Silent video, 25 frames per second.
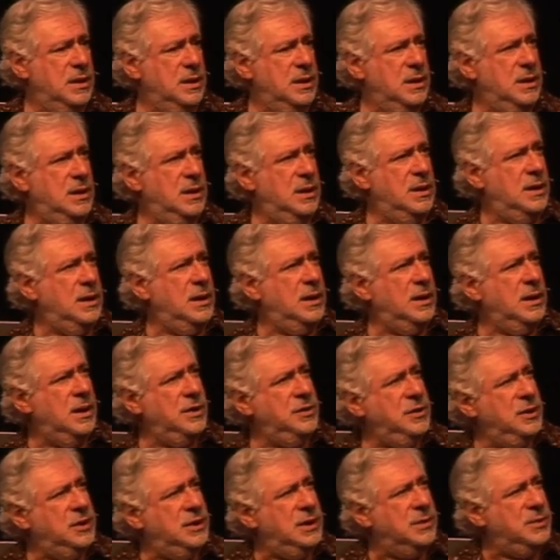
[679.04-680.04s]
Uh, I, I,
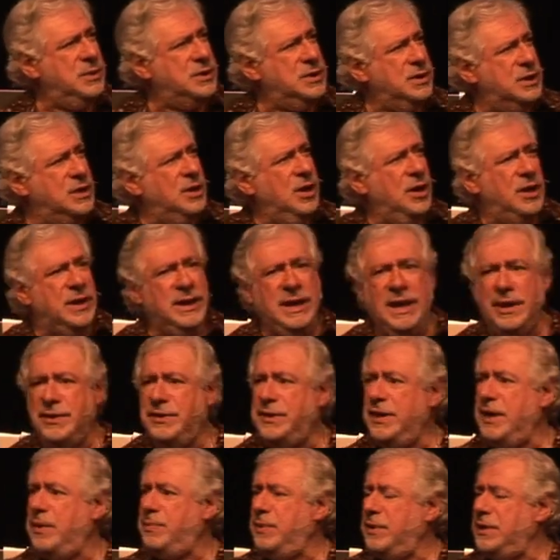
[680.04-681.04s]
knew there was a God out
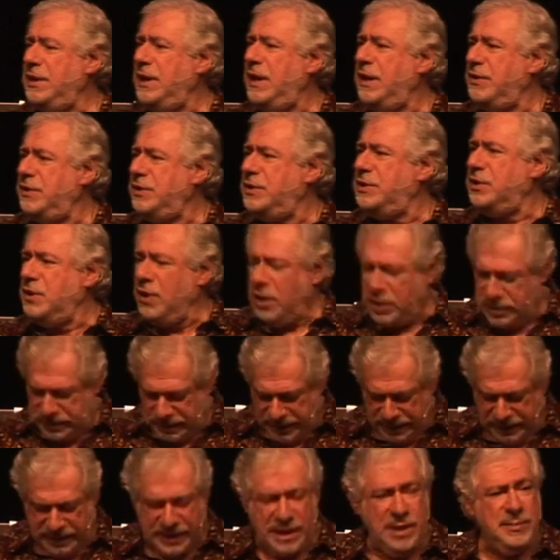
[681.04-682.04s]
there, but now this God
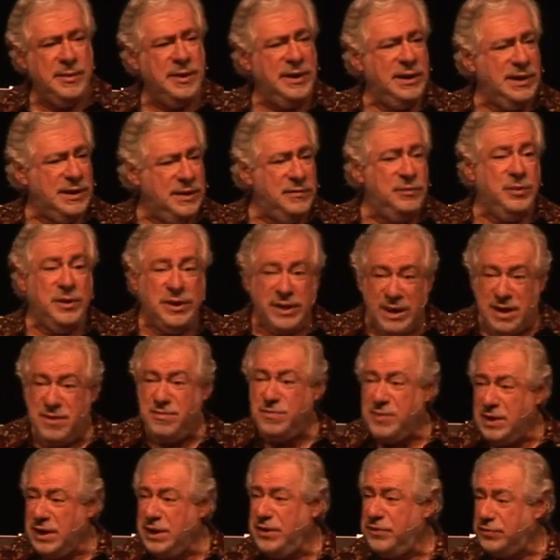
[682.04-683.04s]
can come and live
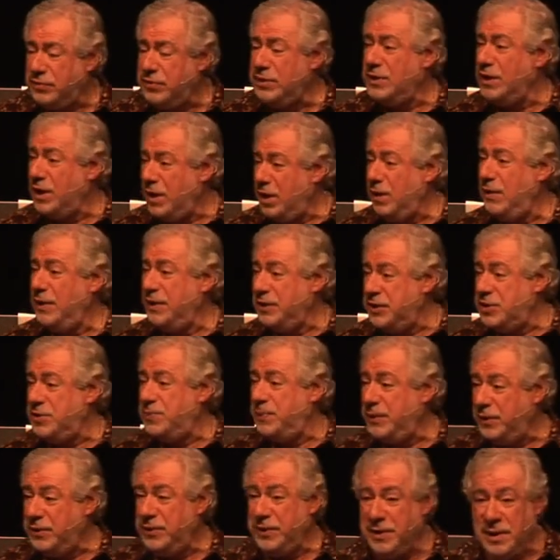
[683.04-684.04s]
within me through the Holy
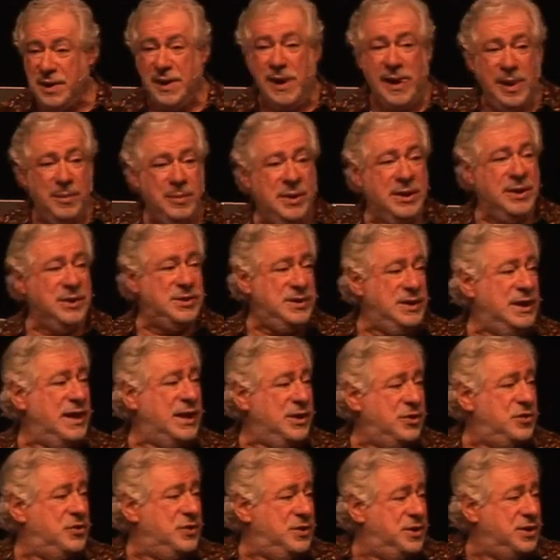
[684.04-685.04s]
Spirit because
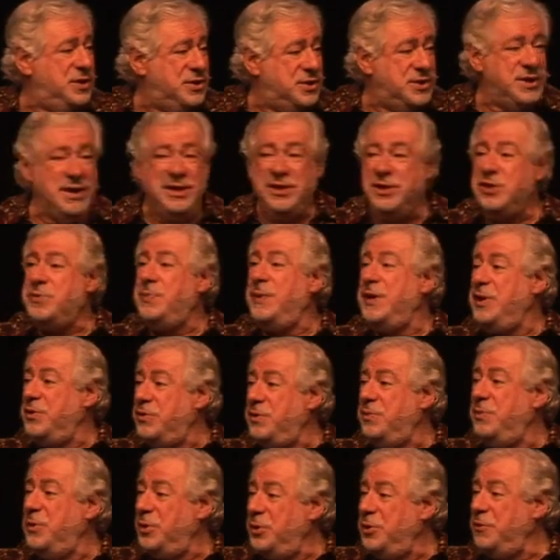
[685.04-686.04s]
now the sin has been
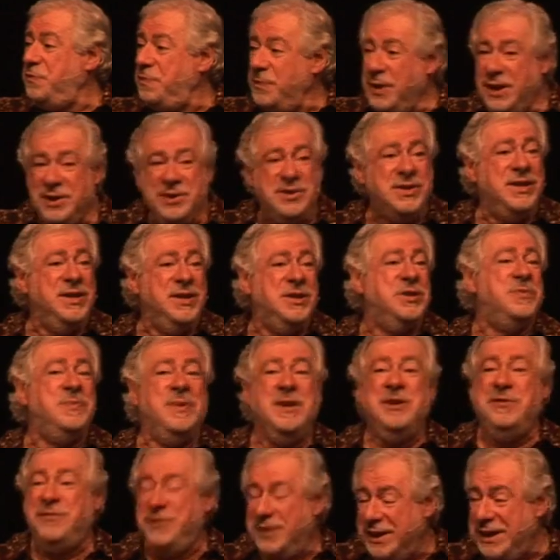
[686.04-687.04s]
removed, my sin has
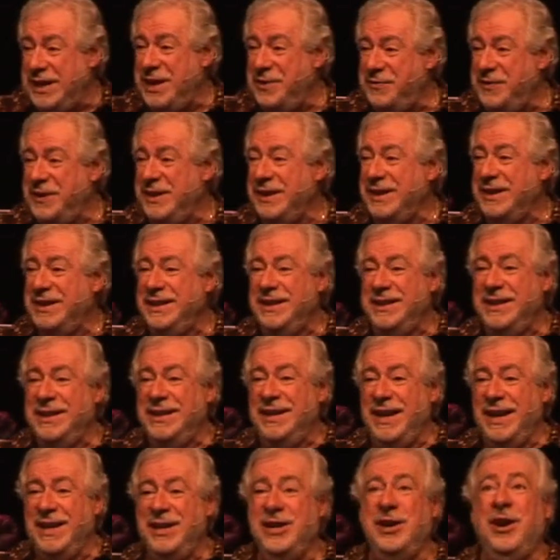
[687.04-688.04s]
been forgiven,
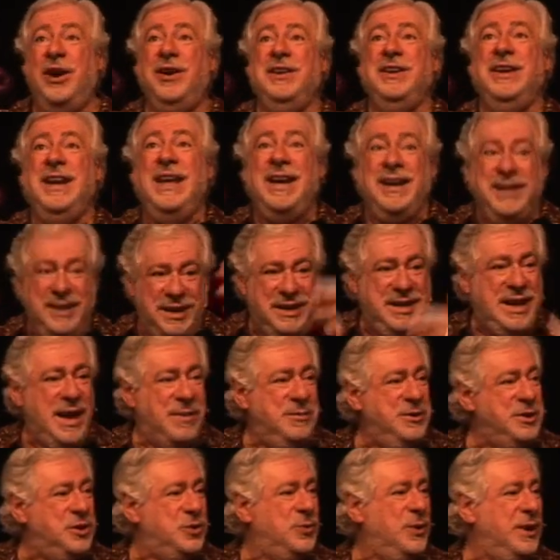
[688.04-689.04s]
and God now can
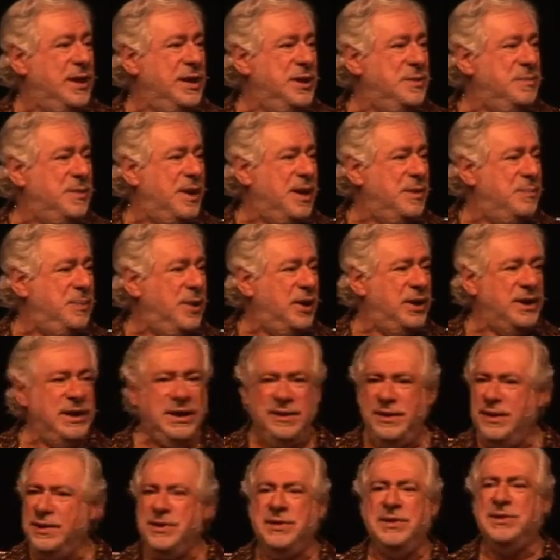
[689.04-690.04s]
come and dwell in my body.
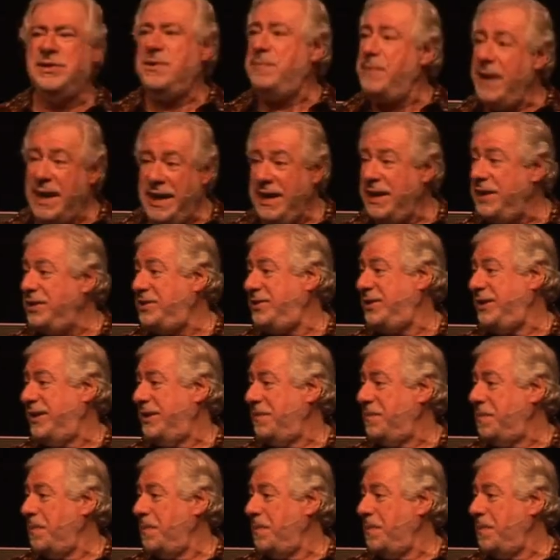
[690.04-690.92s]
This is amazing.